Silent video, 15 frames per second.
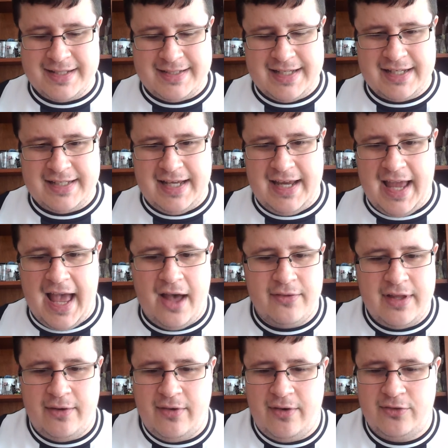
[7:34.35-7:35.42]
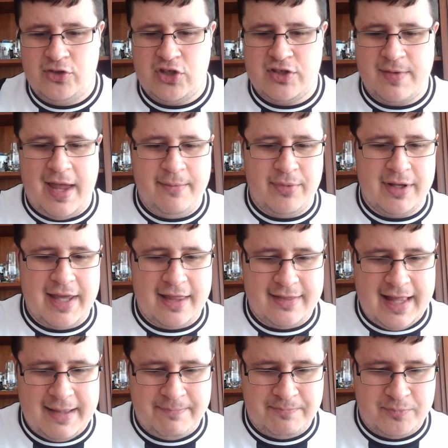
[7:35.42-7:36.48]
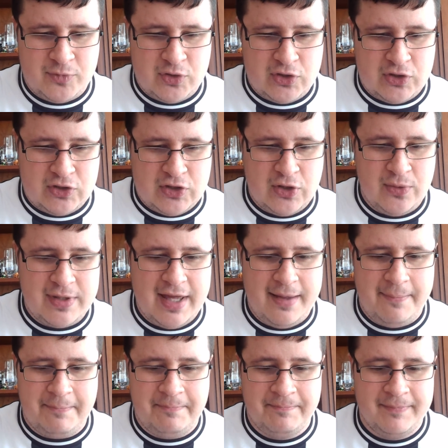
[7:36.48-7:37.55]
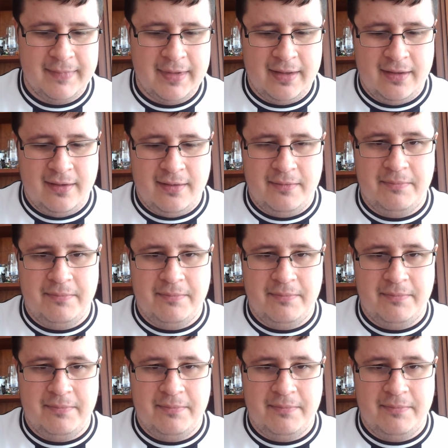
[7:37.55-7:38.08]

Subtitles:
with Man City, how they were just able to get their 2-year